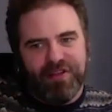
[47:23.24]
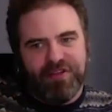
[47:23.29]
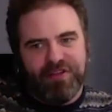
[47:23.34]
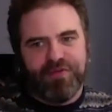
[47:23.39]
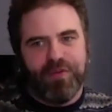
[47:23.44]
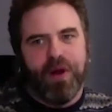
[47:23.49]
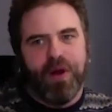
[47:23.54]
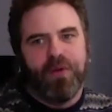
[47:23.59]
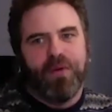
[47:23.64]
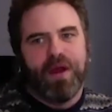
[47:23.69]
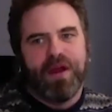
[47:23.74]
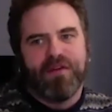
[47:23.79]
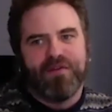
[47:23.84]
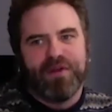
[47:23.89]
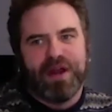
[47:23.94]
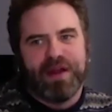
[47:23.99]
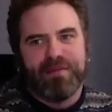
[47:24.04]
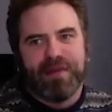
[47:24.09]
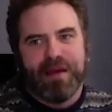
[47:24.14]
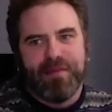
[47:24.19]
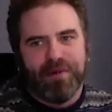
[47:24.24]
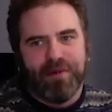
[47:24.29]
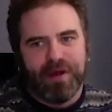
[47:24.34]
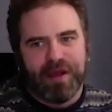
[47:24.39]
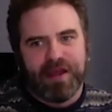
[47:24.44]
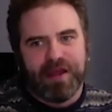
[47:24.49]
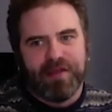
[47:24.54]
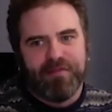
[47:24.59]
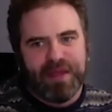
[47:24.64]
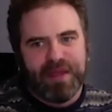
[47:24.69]
there's one way of reading my
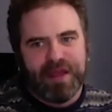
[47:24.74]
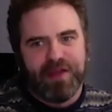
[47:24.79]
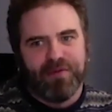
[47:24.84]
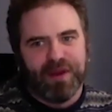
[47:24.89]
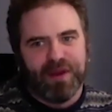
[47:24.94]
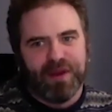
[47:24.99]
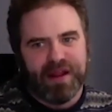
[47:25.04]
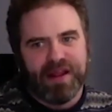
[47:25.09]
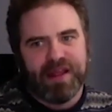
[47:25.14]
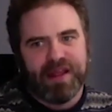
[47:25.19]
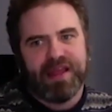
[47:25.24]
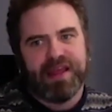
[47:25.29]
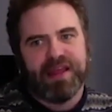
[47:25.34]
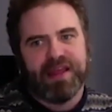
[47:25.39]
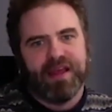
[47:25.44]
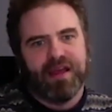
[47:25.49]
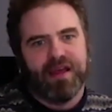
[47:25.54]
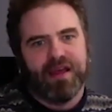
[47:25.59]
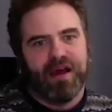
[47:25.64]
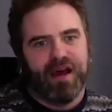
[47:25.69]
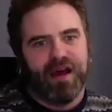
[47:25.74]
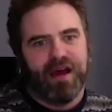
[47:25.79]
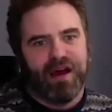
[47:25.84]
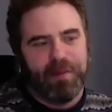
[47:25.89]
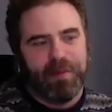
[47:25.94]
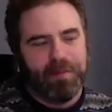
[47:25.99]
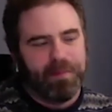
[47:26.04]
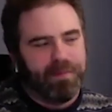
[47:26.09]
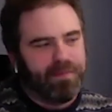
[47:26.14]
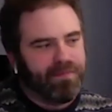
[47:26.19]
book and being really
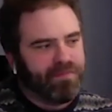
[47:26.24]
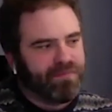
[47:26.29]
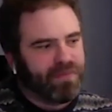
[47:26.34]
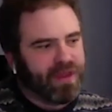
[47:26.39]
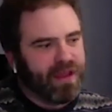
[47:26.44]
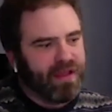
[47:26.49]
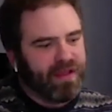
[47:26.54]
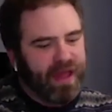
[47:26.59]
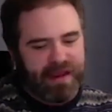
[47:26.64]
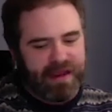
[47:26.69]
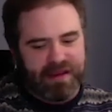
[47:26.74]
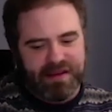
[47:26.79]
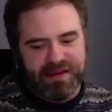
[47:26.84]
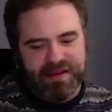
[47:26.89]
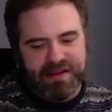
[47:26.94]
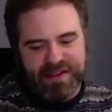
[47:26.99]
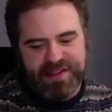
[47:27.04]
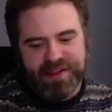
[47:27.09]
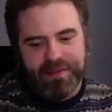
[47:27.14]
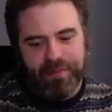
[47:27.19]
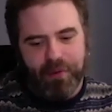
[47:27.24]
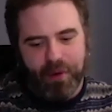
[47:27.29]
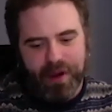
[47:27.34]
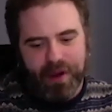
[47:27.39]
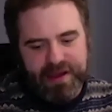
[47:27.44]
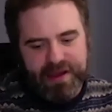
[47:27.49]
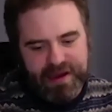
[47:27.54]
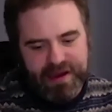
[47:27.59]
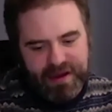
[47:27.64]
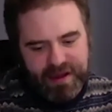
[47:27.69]
like
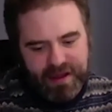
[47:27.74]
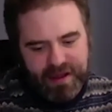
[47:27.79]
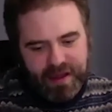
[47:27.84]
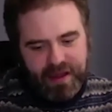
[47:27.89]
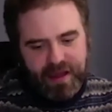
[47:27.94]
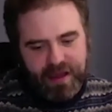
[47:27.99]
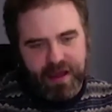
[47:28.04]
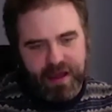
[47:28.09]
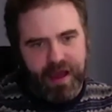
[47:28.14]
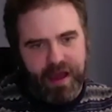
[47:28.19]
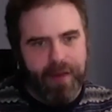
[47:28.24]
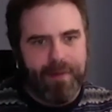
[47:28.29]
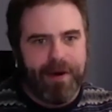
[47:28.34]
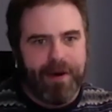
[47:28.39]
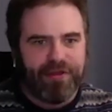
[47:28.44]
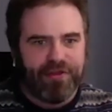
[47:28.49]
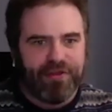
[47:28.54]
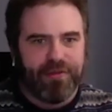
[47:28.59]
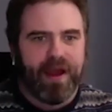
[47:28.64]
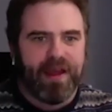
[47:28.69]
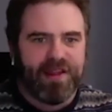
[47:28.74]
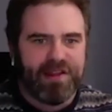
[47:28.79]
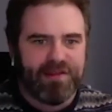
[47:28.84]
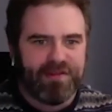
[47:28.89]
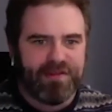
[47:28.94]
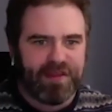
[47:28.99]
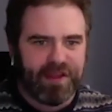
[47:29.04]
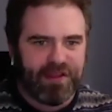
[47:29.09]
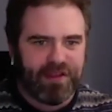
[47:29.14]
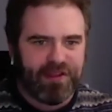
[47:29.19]
disappointed about the rise
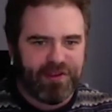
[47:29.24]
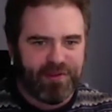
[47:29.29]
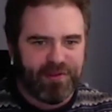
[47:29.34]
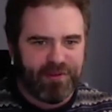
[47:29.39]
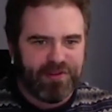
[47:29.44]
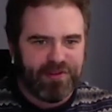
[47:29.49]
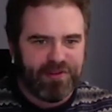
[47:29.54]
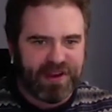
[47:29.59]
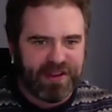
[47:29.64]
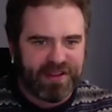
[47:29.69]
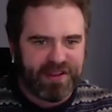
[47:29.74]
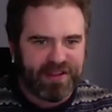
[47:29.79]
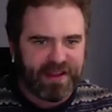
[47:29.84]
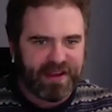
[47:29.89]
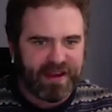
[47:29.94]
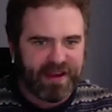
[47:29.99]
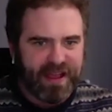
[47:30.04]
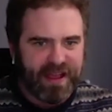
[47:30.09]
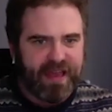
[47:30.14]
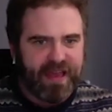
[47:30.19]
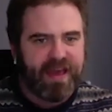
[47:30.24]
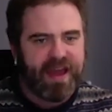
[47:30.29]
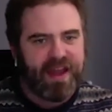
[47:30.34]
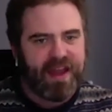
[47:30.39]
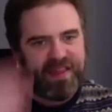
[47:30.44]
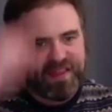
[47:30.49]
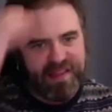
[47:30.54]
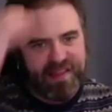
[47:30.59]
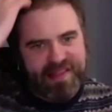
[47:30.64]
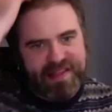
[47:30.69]
of the consumer citizen. And
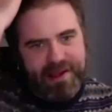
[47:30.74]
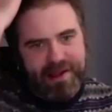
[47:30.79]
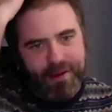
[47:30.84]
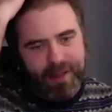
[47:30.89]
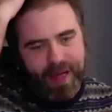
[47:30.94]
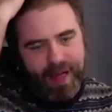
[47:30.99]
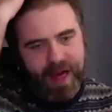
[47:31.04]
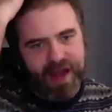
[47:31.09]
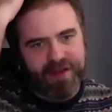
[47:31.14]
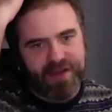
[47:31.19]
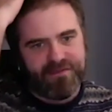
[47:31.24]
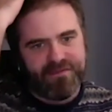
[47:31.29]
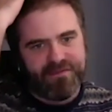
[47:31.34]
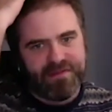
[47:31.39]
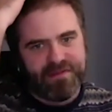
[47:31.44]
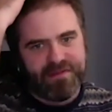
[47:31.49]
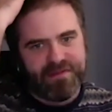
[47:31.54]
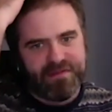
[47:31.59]
I think that's how a lot of,